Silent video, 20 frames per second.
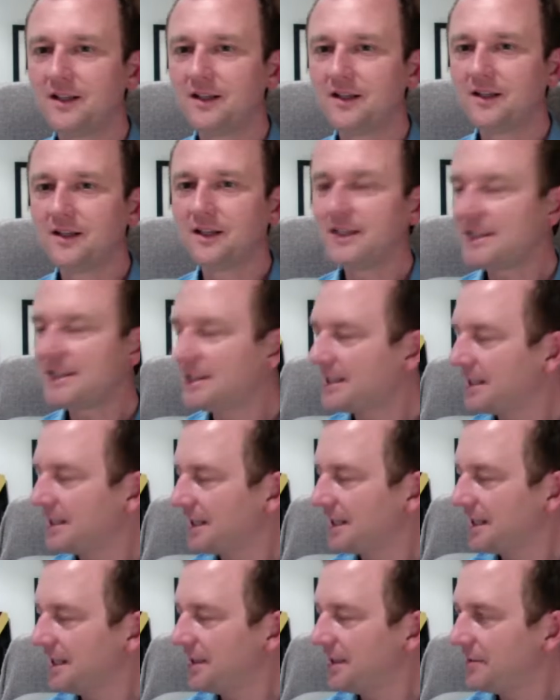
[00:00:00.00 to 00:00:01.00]
This is,
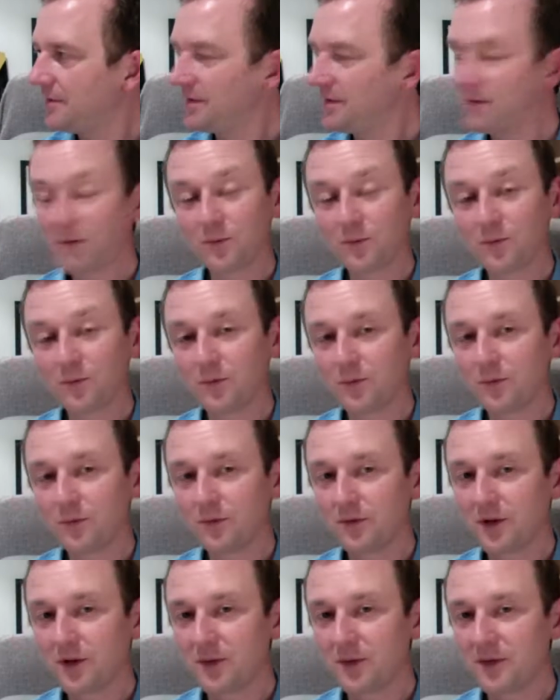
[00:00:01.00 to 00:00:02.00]
sort of
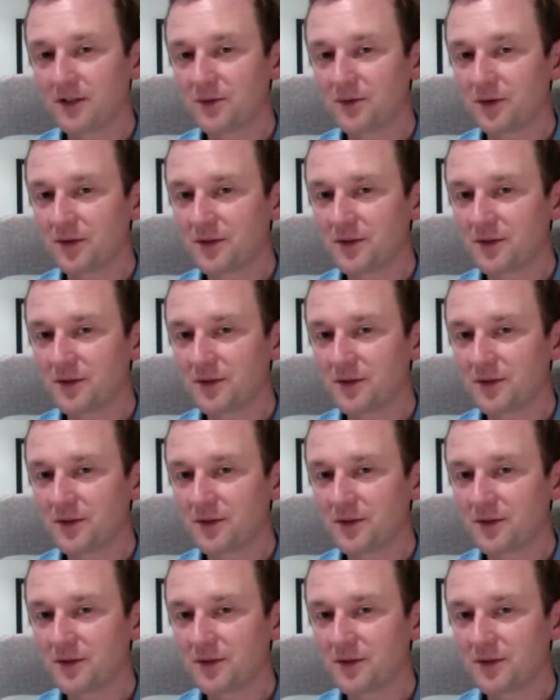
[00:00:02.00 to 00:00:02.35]
going back to what I